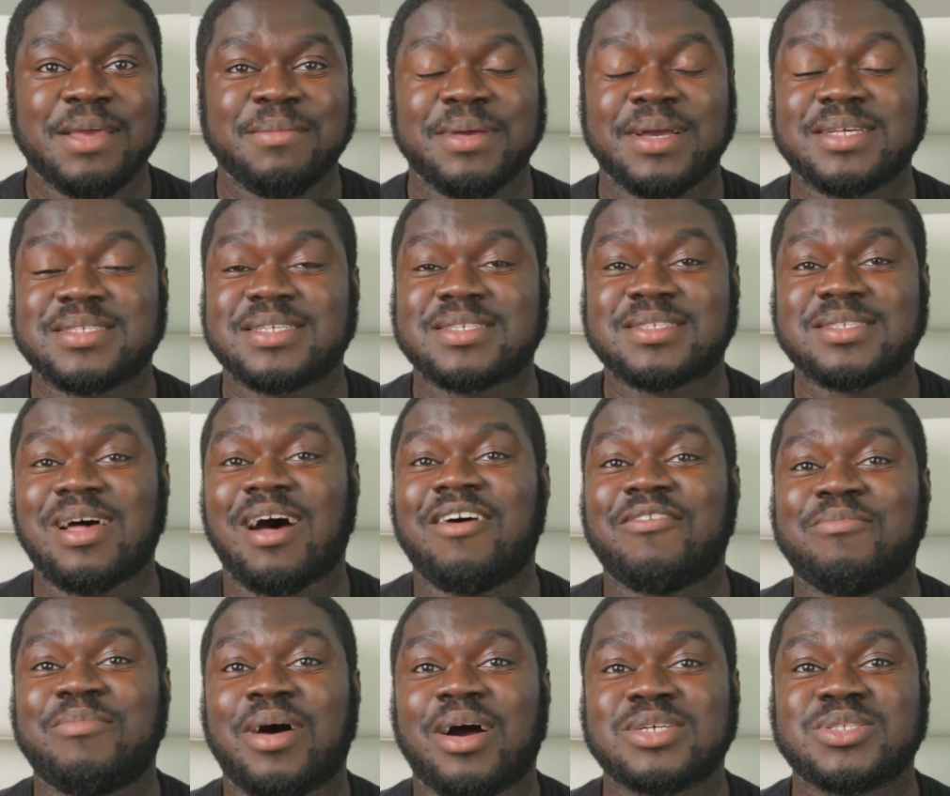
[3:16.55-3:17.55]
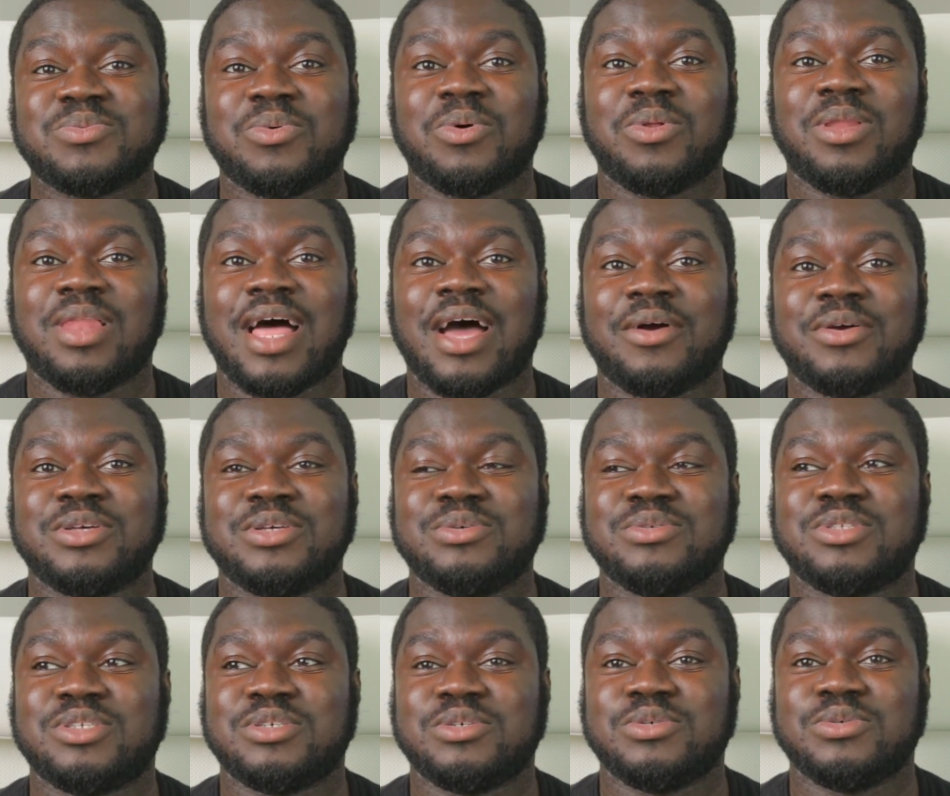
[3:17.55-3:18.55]
because a softbox will allow
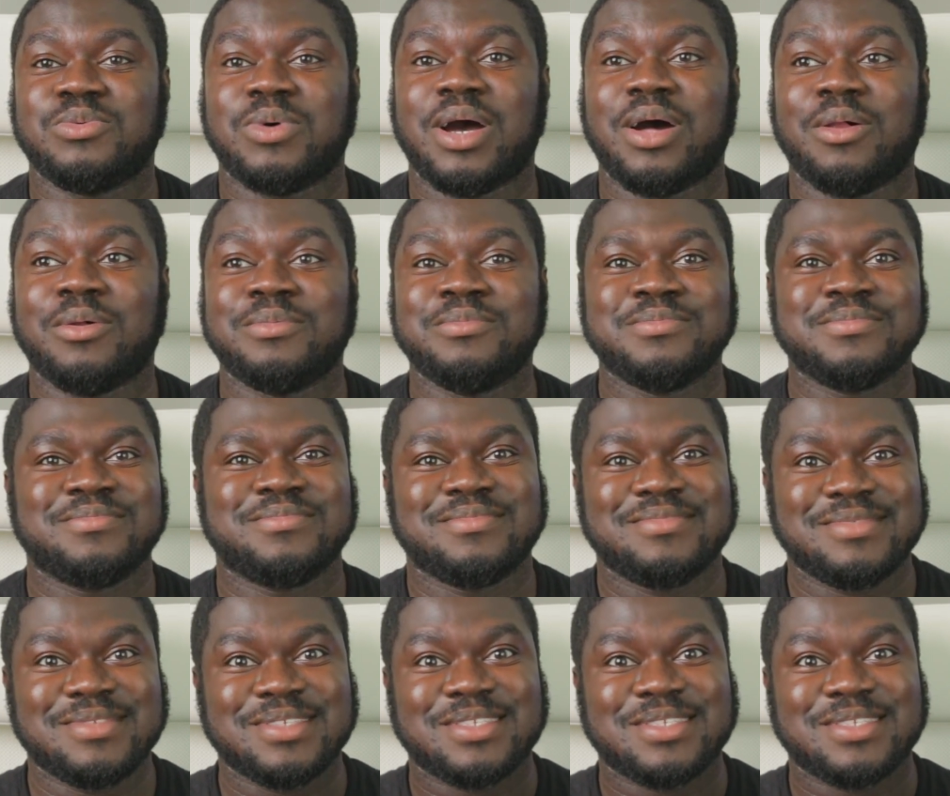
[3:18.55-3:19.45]
you to, well,